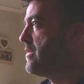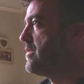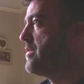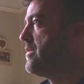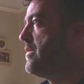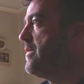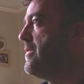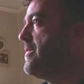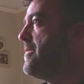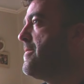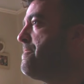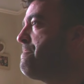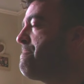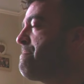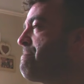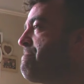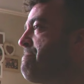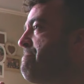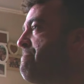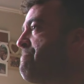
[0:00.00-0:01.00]
That's all we knew,
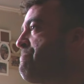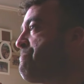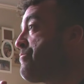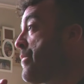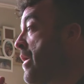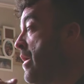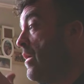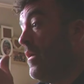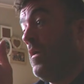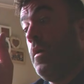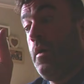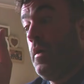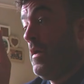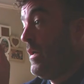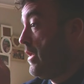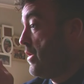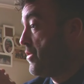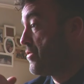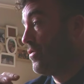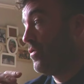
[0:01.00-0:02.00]
innit?
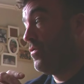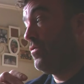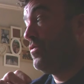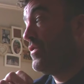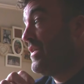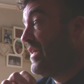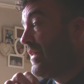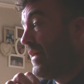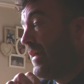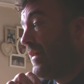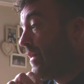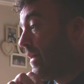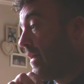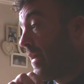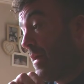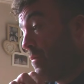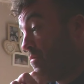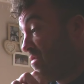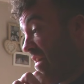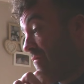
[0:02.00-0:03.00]
All you did,
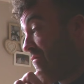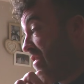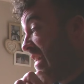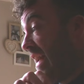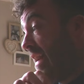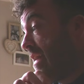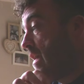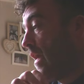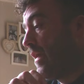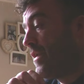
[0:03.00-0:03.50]
and it was every day.